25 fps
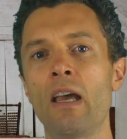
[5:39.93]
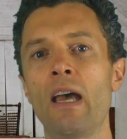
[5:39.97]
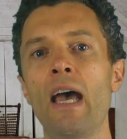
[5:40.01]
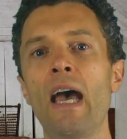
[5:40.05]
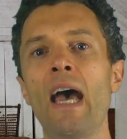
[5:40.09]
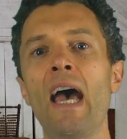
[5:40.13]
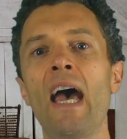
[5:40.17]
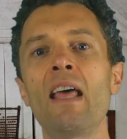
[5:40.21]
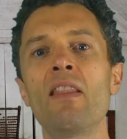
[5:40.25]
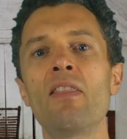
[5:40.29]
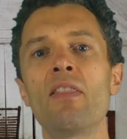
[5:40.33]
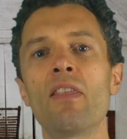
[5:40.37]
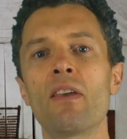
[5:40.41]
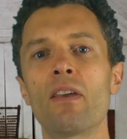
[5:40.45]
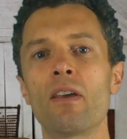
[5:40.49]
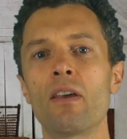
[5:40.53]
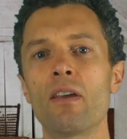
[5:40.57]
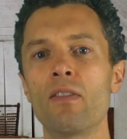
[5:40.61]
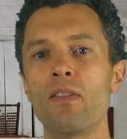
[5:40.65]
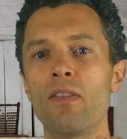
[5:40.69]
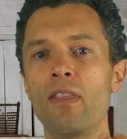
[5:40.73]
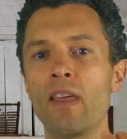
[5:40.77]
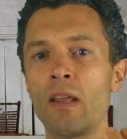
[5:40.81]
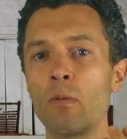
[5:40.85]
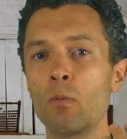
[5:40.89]
And
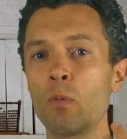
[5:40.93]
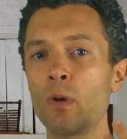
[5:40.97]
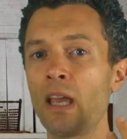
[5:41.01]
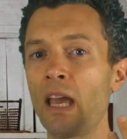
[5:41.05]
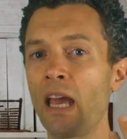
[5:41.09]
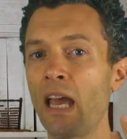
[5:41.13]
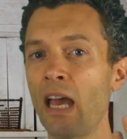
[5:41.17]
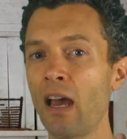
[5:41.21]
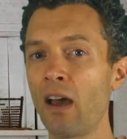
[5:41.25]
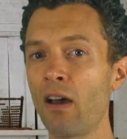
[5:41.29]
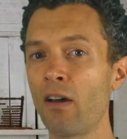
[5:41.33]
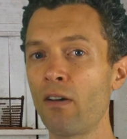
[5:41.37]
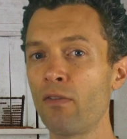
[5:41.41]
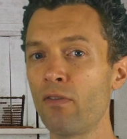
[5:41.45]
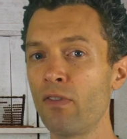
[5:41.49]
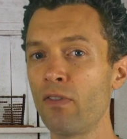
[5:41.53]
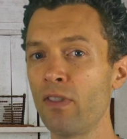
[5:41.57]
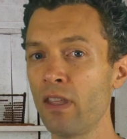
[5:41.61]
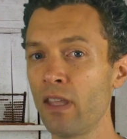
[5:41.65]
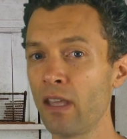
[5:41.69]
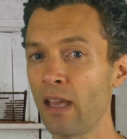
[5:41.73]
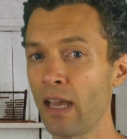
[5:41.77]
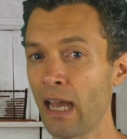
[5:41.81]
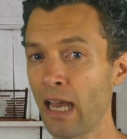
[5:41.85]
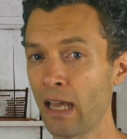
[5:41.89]
then we have
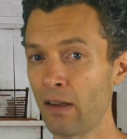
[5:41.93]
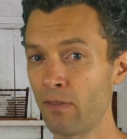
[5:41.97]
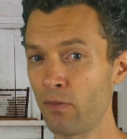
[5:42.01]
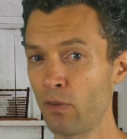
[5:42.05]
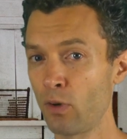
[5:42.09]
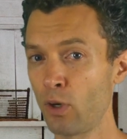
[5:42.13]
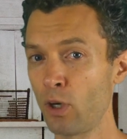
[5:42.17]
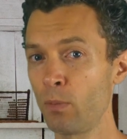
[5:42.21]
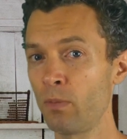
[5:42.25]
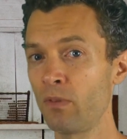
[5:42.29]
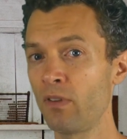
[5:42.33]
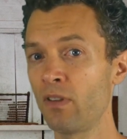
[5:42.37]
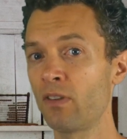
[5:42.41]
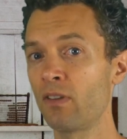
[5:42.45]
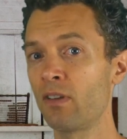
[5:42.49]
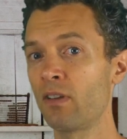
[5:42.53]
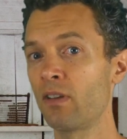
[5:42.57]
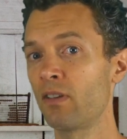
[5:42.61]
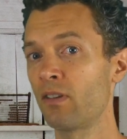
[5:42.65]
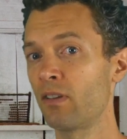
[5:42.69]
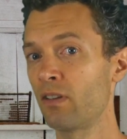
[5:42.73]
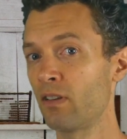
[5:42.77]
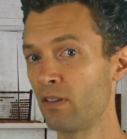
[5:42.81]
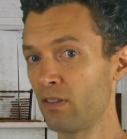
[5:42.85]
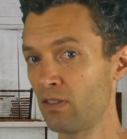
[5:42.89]
the adverb, the
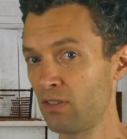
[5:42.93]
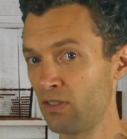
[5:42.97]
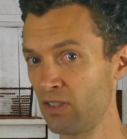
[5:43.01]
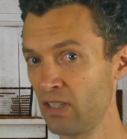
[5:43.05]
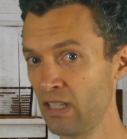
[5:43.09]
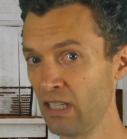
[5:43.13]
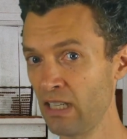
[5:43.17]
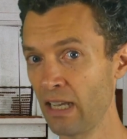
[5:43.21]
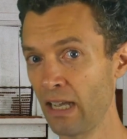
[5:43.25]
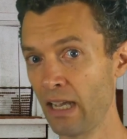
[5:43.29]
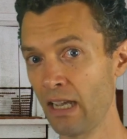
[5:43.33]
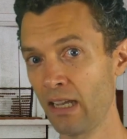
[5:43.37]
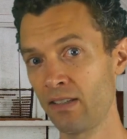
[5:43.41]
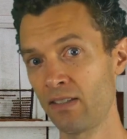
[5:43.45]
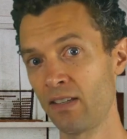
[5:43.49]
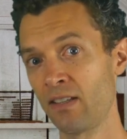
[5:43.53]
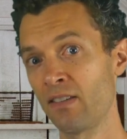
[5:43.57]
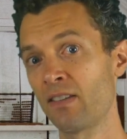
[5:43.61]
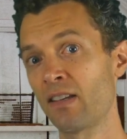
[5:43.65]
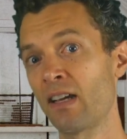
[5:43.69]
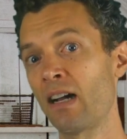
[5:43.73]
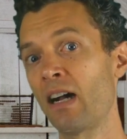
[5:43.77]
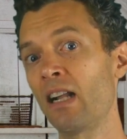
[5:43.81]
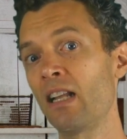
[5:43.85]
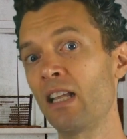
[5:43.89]
CA,
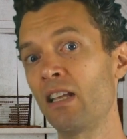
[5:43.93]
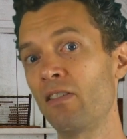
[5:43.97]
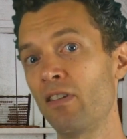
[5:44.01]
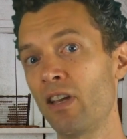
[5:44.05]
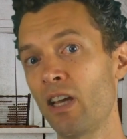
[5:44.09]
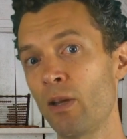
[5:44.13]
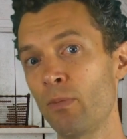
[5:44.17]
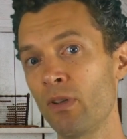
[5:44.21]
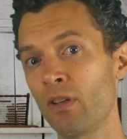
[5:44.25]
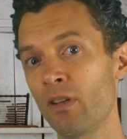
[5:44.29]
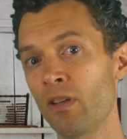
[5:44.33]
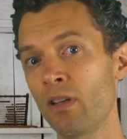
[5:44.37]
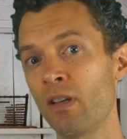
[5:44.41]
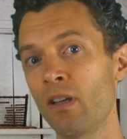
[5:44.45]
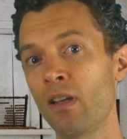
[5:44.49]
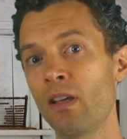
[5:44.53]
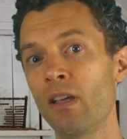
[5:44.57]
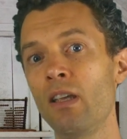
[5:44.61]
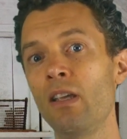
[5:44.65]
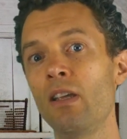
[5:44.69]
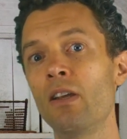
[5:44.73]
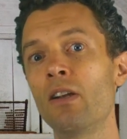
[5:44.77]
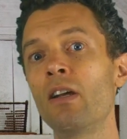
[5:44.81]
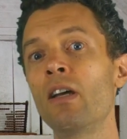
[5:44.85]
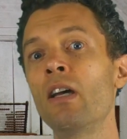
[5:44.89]
centraladverbie,
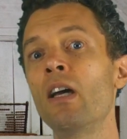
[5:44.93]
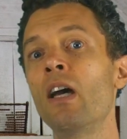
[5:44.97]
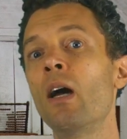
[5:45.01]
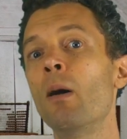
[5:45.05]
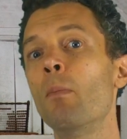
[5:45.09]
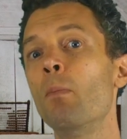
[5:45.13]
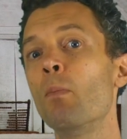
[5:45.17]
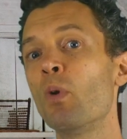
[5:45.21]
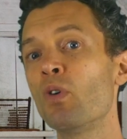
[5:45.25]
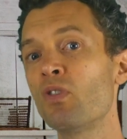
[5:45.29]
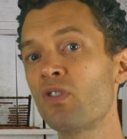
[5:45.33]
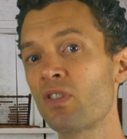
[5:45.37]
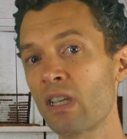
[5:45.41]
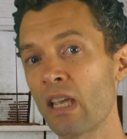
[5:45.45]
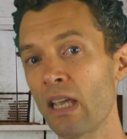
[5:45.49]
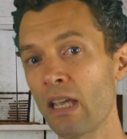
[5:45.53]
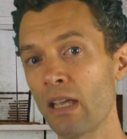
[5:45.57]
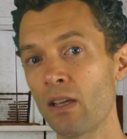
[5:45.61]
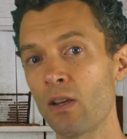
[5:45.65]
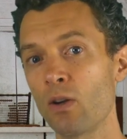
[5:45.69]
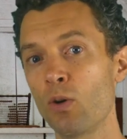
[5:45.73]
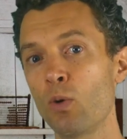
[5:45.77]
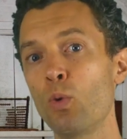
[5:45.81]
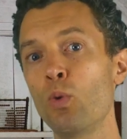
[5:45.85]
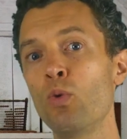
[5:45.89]
here, måske.
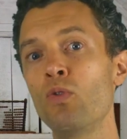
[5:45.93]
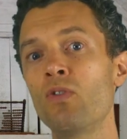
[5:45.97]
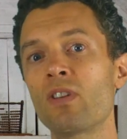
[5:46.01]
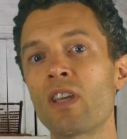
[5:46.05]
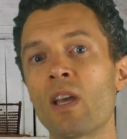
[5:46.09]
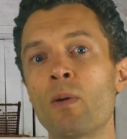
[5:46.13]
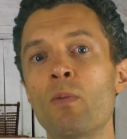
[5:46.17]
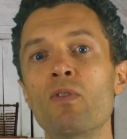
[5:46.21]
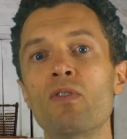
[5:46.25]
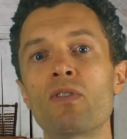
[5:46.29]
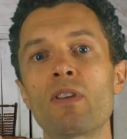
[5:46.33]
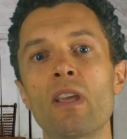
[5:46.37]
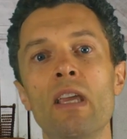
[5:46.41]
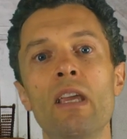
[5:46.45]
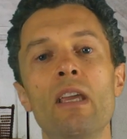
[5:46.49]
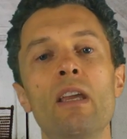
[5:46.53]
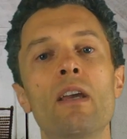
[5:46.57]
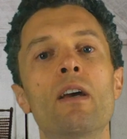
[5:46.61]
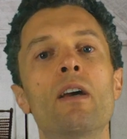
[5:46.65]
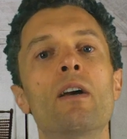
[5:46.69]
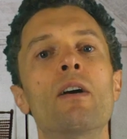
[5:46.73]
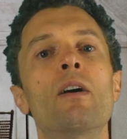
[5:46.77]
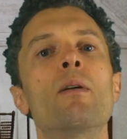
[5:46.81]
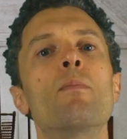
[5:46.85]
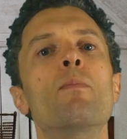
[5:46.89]
Hun skal måske,
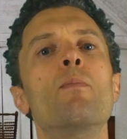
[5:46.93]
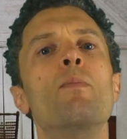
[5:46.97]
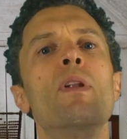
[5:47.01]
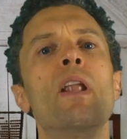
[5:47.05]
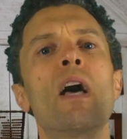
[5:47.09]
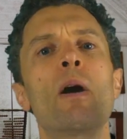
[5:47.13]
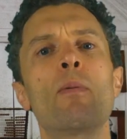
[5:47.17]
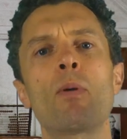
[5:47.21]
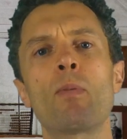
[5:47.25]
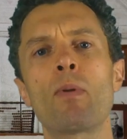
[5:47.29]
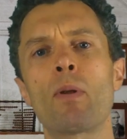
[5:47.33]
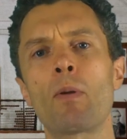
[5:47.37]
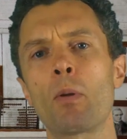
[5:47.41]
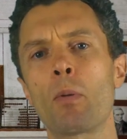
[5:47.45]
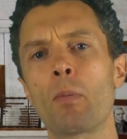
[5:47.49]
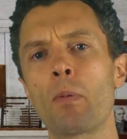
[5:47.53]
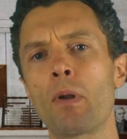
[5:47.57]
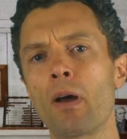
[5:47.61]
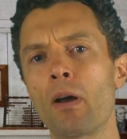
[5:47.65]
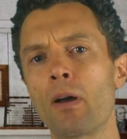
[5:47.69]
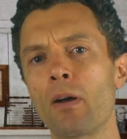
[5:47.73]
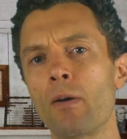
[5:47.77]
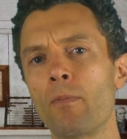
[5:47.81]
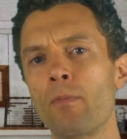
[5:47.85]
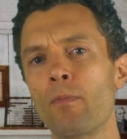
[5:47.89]
blah, blah, blah, blah, blah.